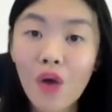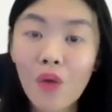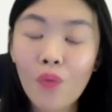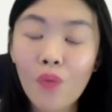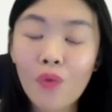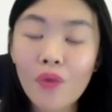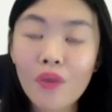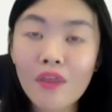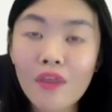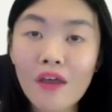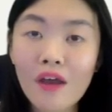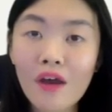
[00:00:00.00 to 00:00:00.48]

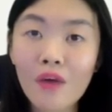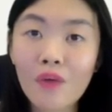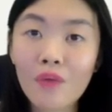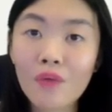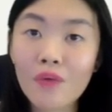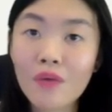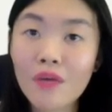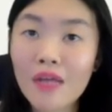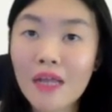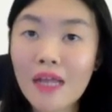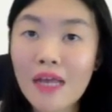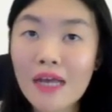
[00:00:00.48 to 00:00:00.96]
without
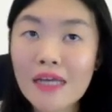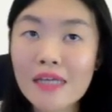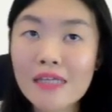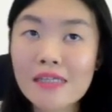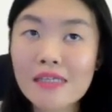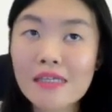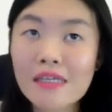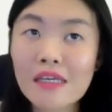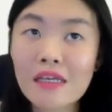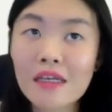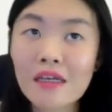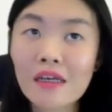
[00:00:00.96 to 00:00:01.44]

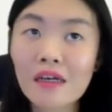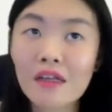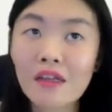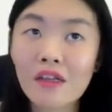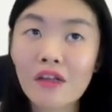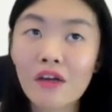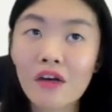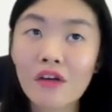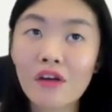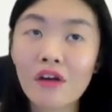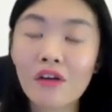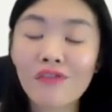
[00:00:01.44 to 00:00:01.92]
realizing a
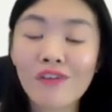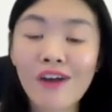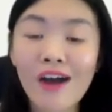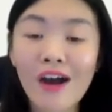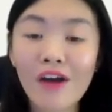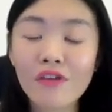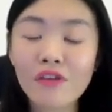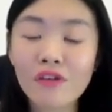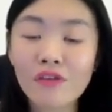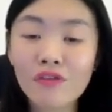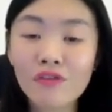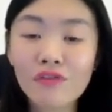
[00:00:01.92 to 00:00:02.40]
lot of
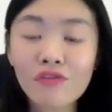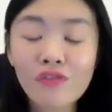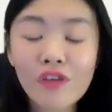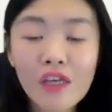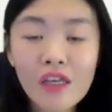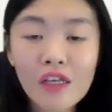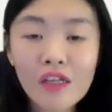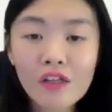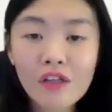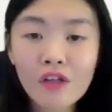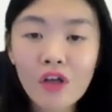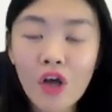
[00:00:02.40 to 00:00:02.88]
how you
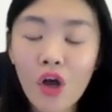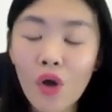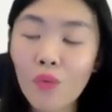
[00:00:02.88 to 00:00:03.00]
feel,